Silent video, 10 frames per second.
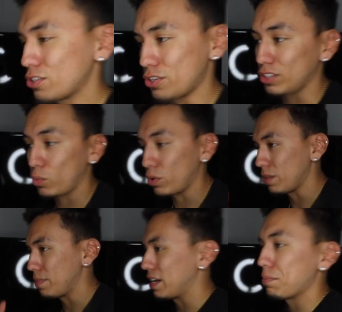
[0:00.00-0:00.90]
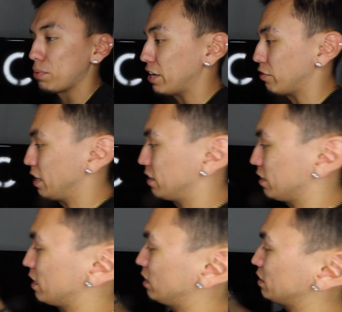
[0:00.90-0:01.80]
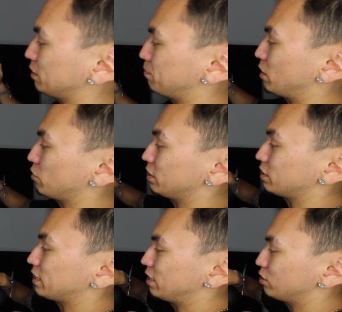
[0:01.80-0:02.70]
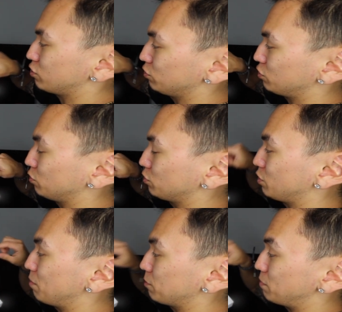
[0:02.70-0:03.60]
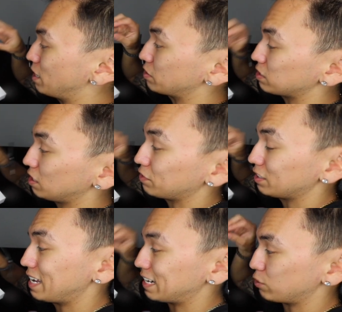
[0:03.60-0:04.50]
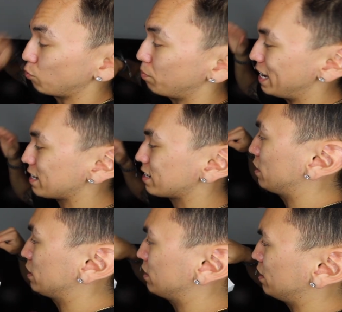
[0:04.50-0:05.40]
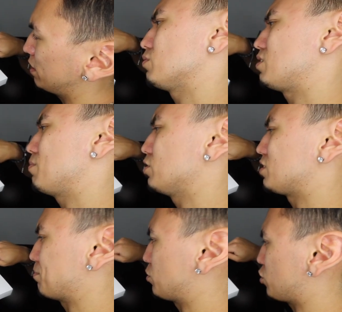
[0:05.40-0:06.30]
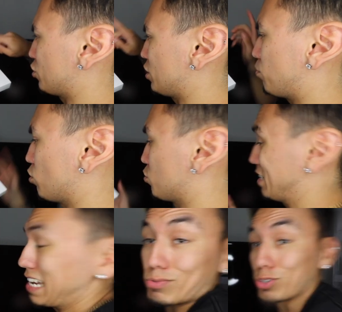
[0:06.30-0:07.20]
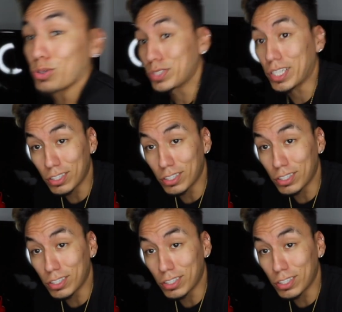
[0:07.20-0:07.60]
so you don't have to worry about it breaking or anything. L E D power indicator, so it shows you how much battery is left in the actual pack, and then some other type of charging ports, I don't know what they